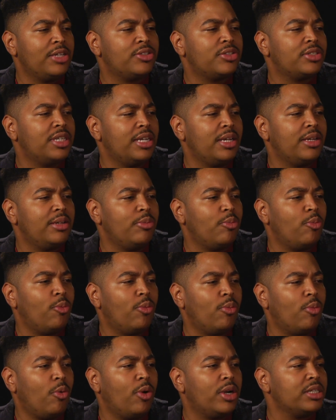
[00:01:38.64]
interested
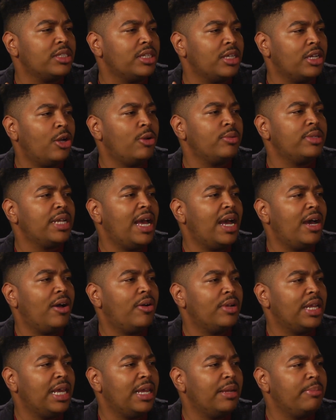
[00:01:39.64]
in wanting to go
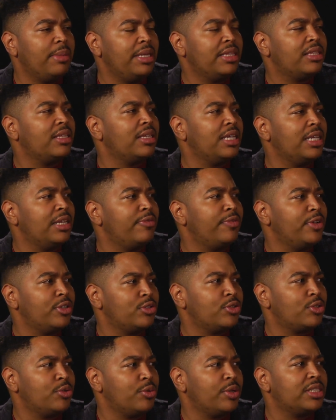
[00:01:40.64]
down and meet the
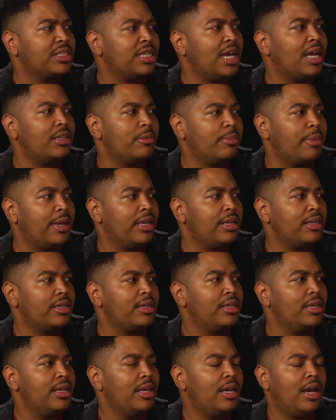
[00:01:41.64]
individuals who were inside the
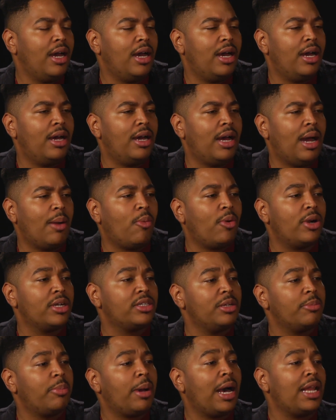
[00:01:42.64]
bank. I
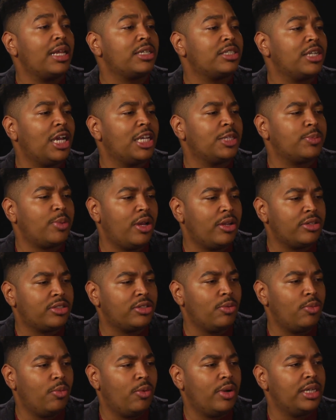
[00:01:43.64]
wanted to apologize, but
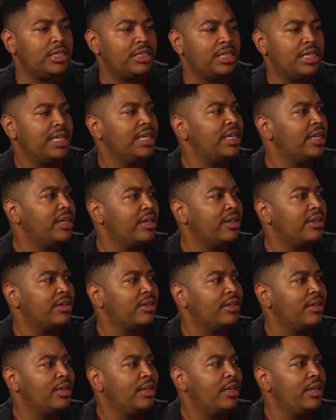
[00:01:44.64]
also wanted to
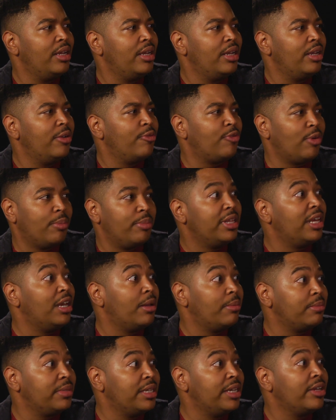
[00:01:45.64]
hear from
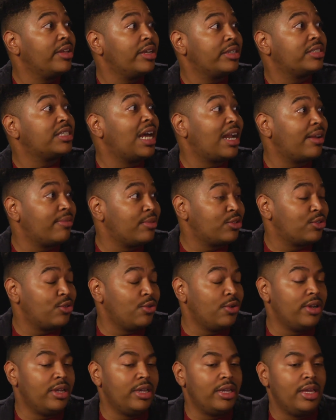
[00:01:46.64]
them, hear their side of the
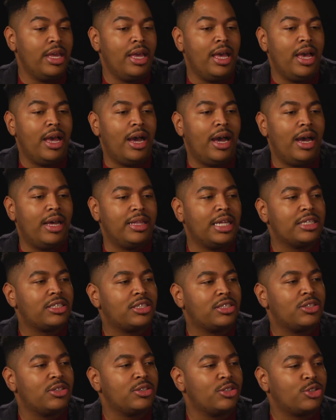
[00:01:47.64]
story. And
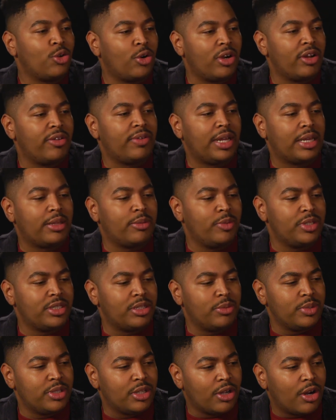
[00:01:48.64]
that's sort of like
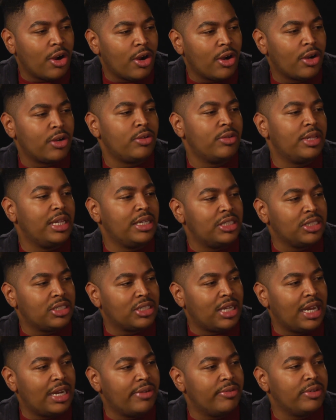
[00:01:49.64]
was the kernel that
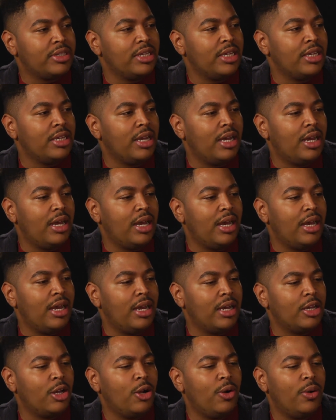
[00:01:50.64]
just got everything
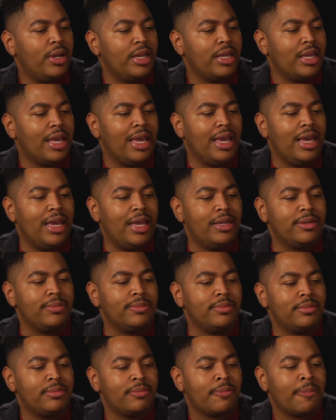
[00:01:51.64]
going.
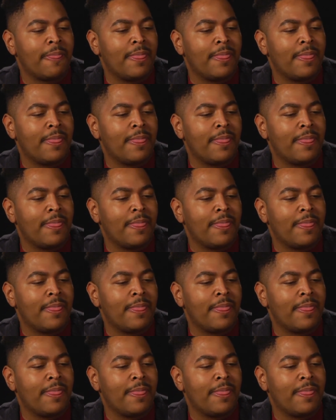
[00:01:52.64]
And